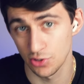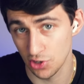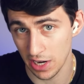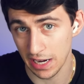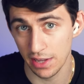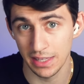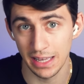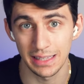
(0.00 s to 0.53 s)
Check
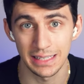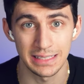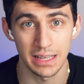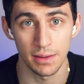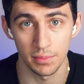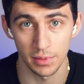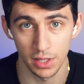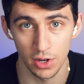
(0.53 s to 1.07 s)
out that link down
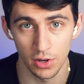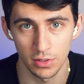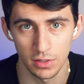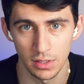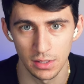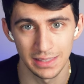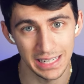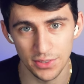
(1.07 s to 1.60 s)
below.
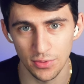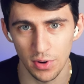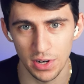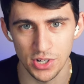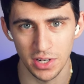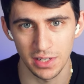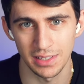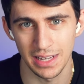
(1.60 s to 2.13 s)
Thanks for
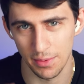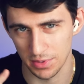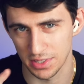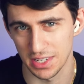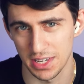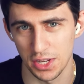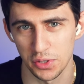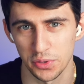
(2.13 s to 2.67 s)
watching, and we'll see
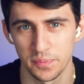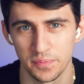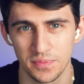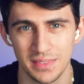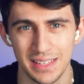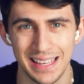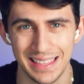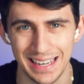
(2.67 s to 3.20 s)
you
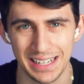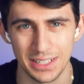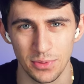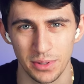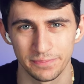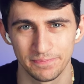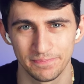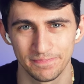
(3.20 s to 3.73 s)
in the next one.